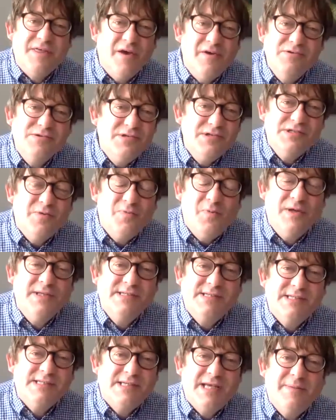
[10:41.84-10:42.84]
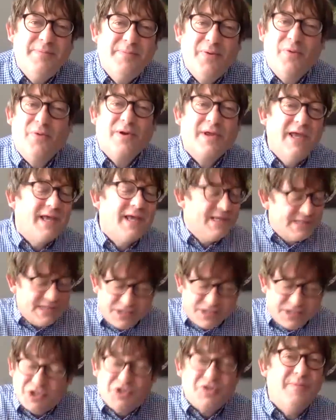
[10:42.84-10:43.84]
thousands of ones that said Porky, because I
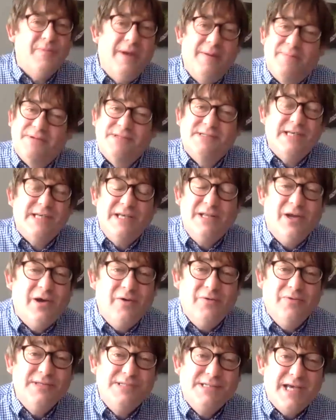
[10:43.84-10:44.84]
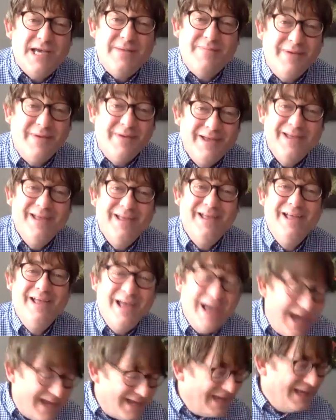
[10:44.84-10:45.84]
just remember seeing it all the time.
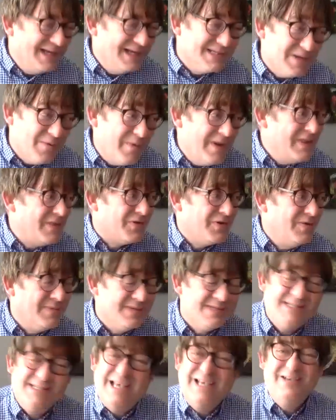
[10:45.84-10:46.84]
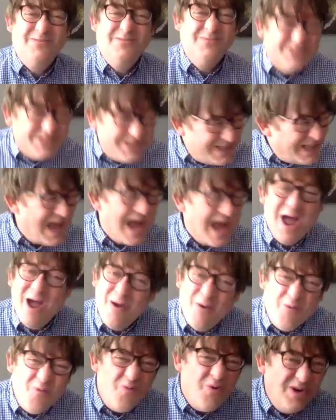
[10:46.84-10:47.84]
And then as I went through my singles,
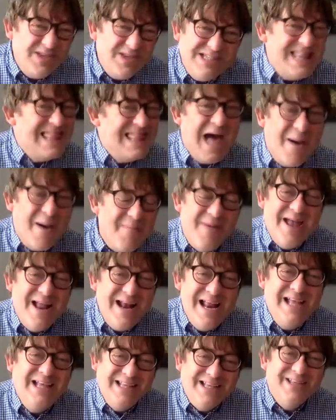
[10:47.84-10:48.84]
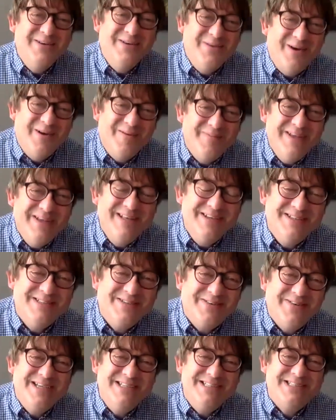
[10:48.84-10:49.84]
wasn't that many? You know what I mean? It's
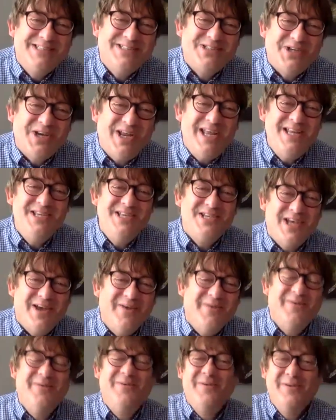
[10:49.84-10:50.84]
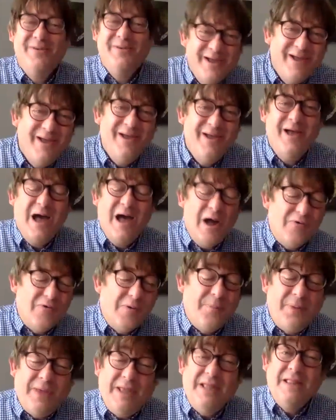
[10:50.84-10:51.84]
quite strange how a
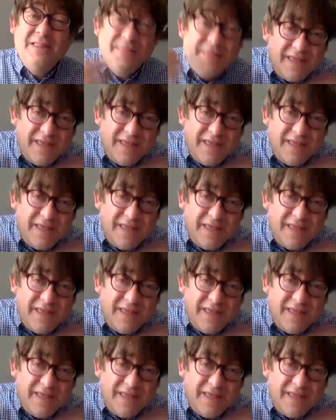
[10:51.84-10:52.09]
repeat